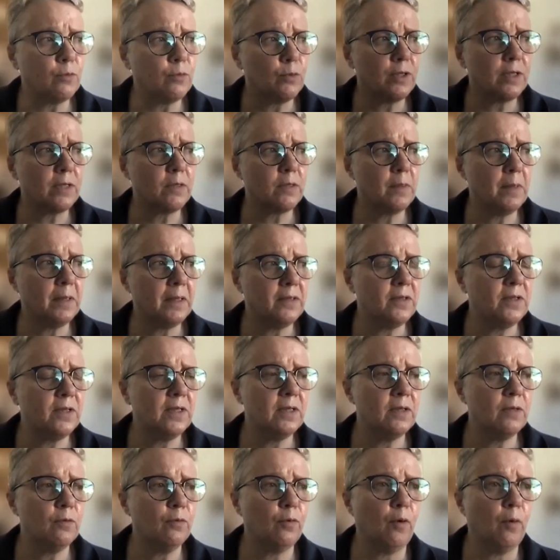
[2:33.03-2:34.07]
was
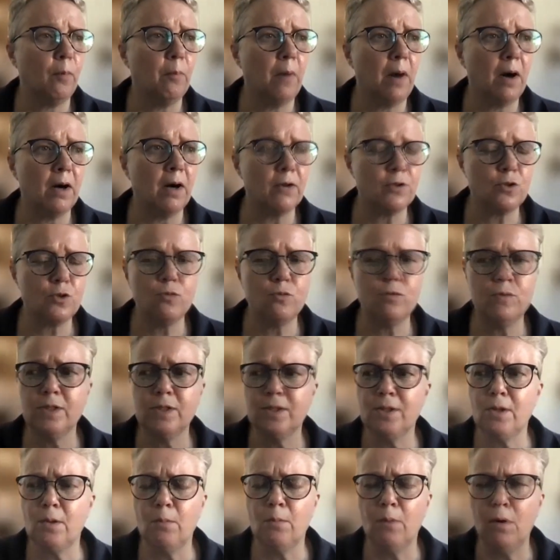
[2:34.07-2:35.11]
expecting from March to
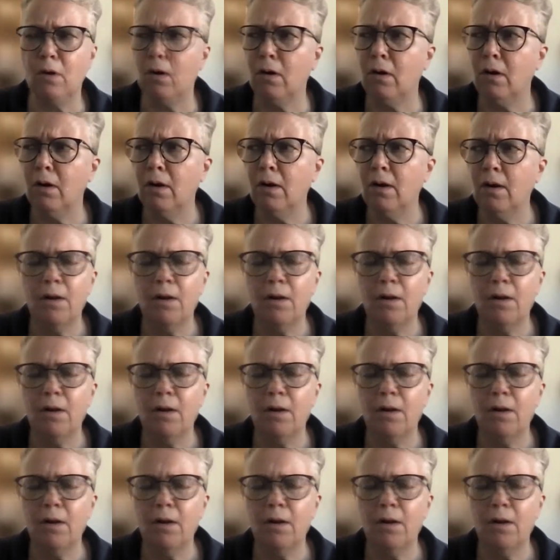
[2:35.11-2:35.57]
December